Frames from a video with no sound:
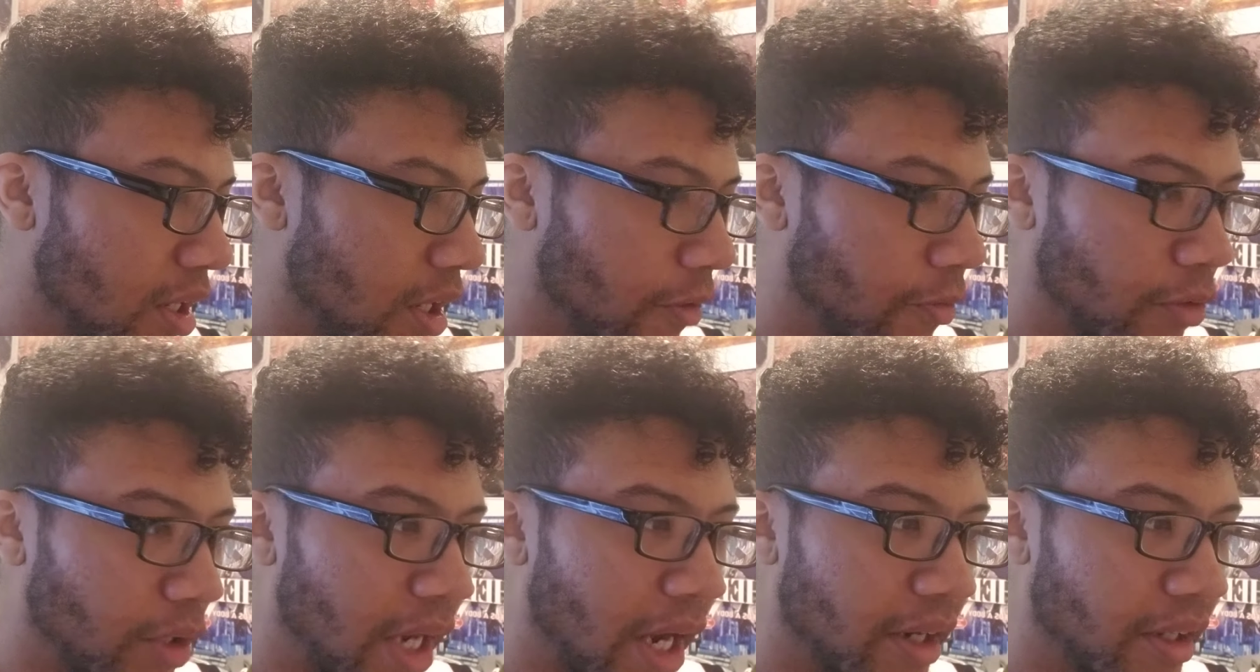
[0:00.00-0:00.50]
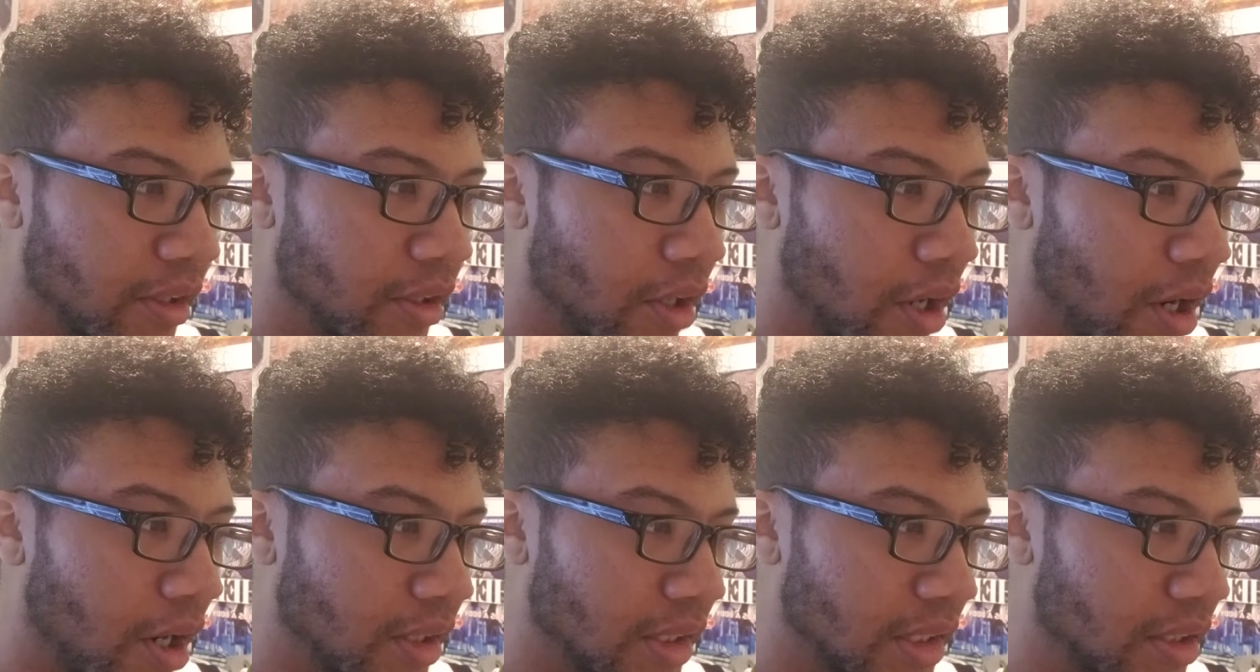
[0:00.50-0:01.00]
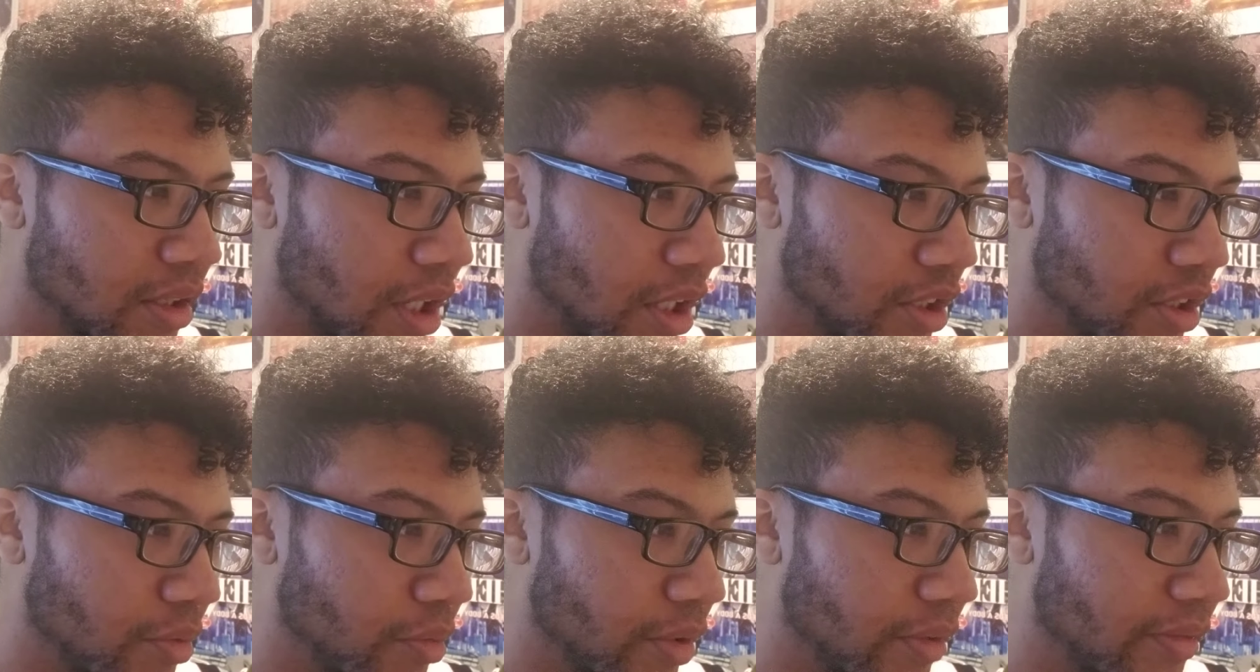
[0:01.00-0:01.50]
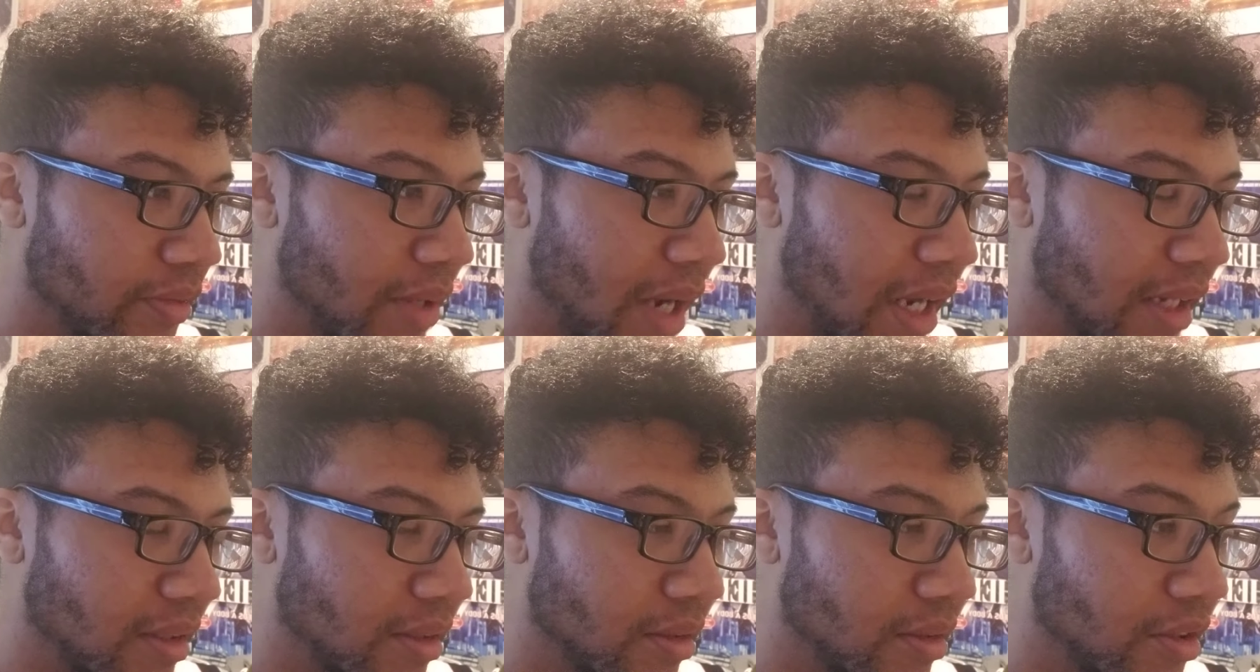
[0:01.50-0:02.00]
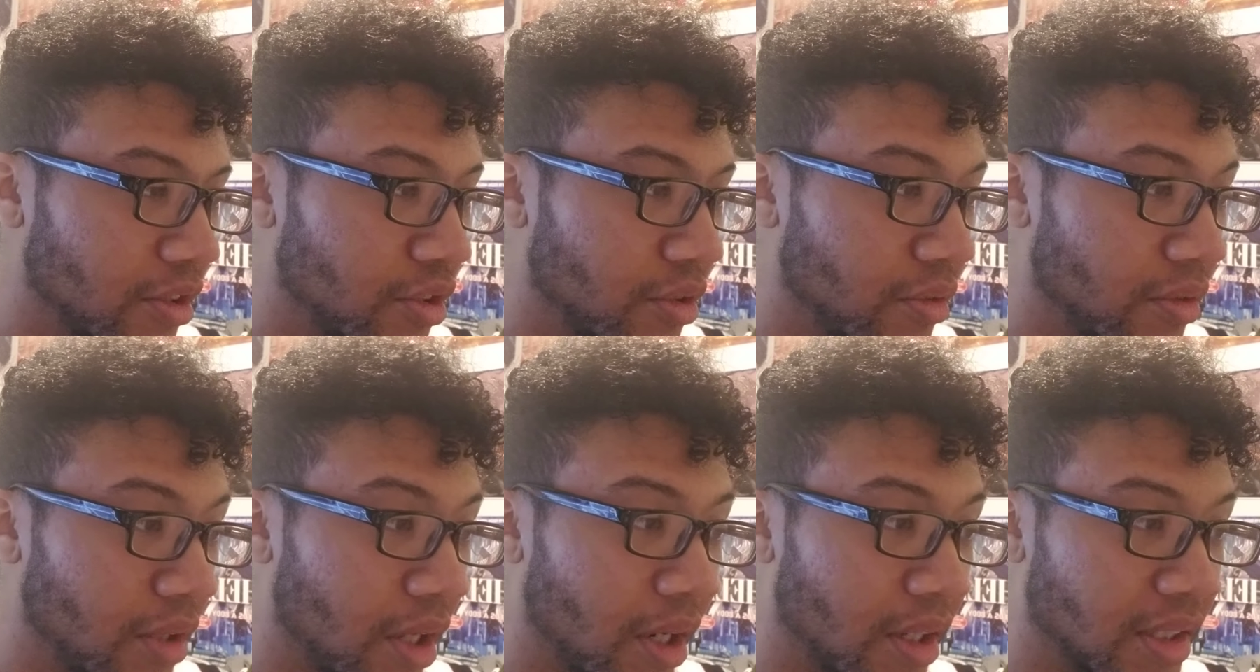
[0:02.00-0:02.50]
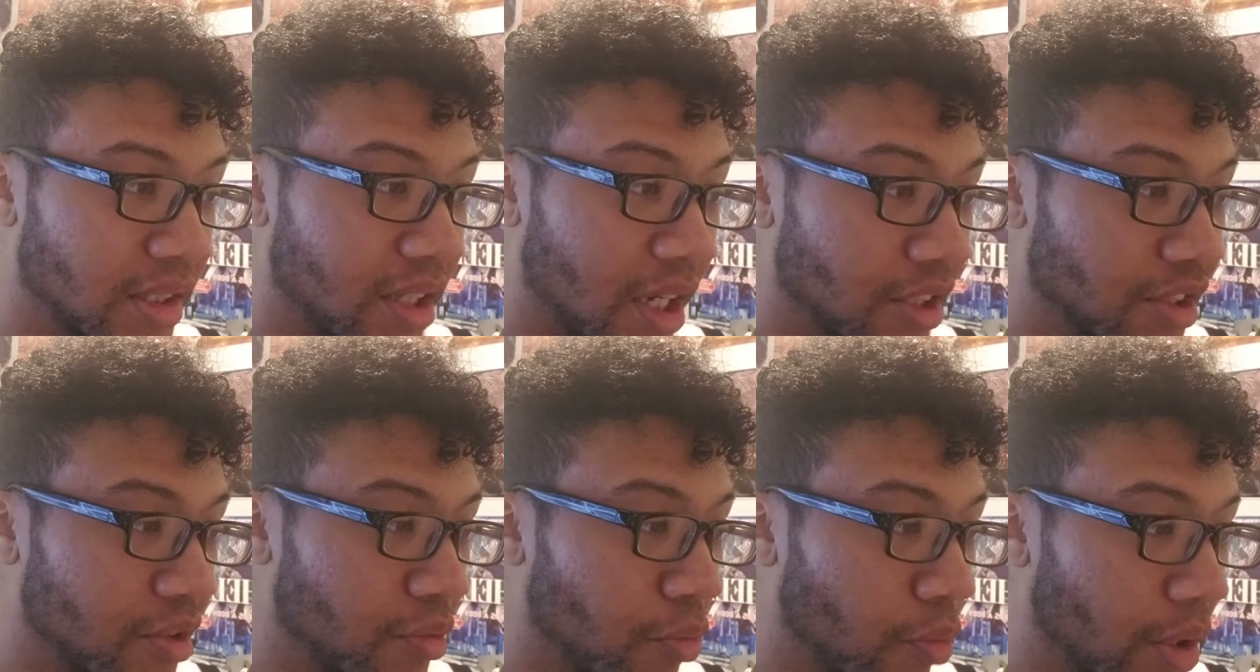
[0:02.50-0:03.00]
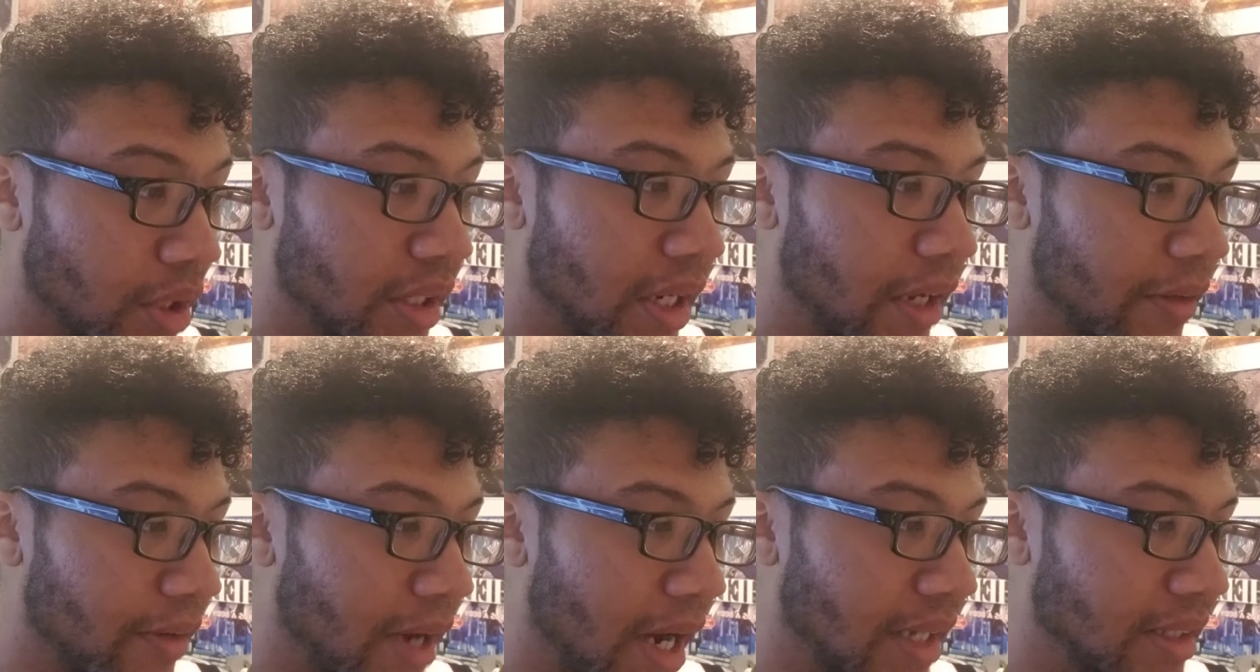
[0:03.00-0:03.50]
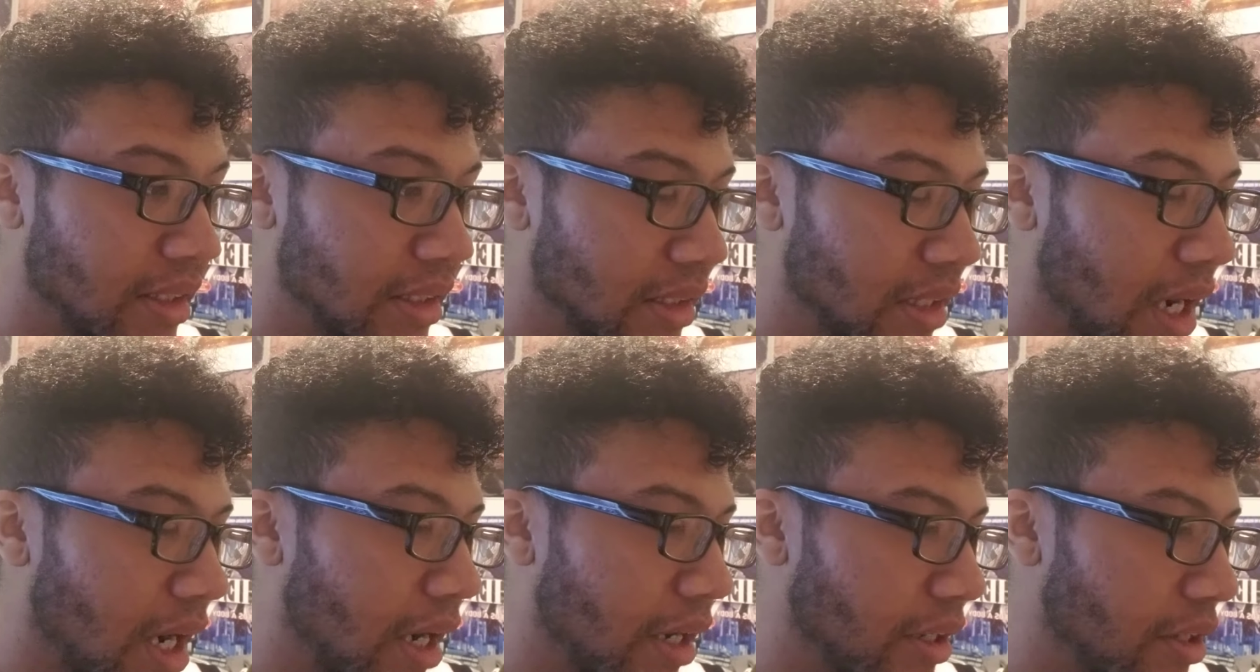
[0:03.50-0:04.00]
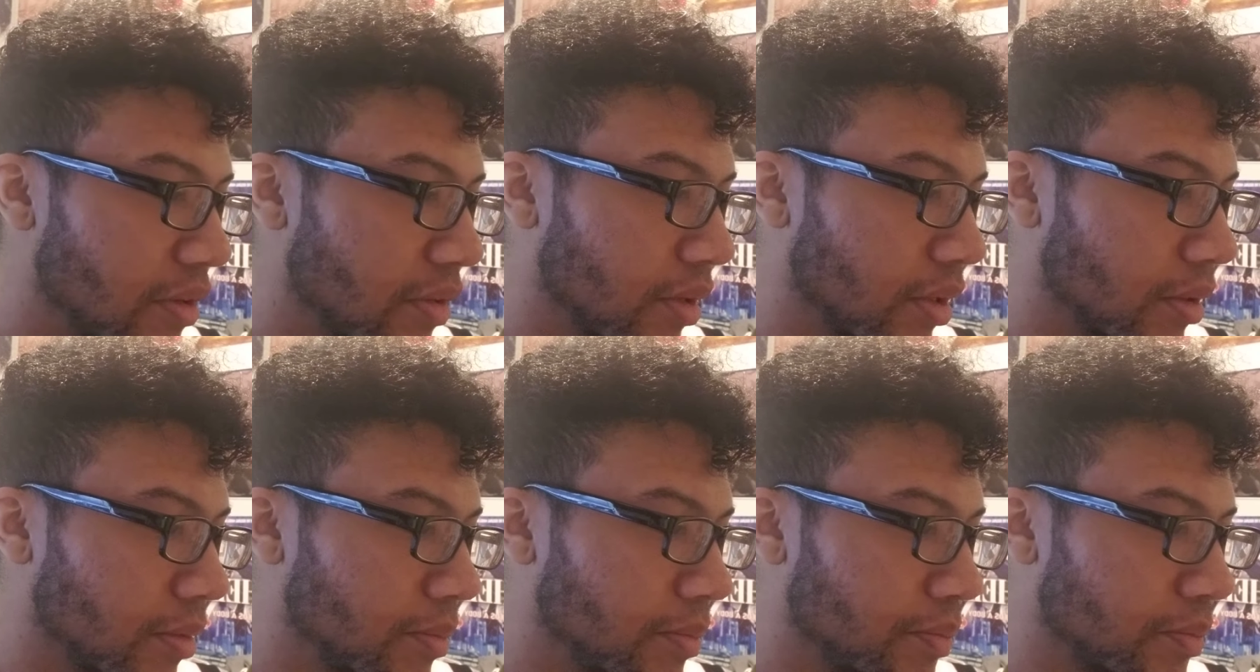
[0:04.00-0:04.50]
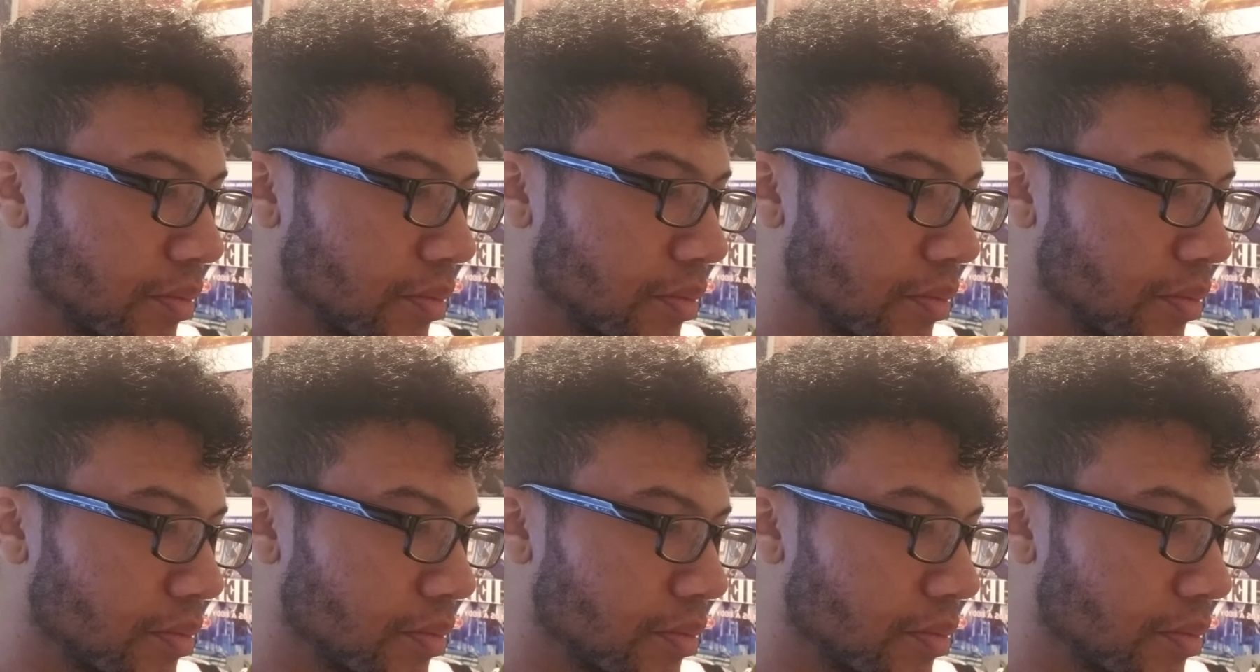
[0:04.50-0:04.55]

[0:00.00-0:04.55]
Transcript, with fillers: If we hadn't gone, Sasha would have had uh, Sasha wouldn't have had to die either.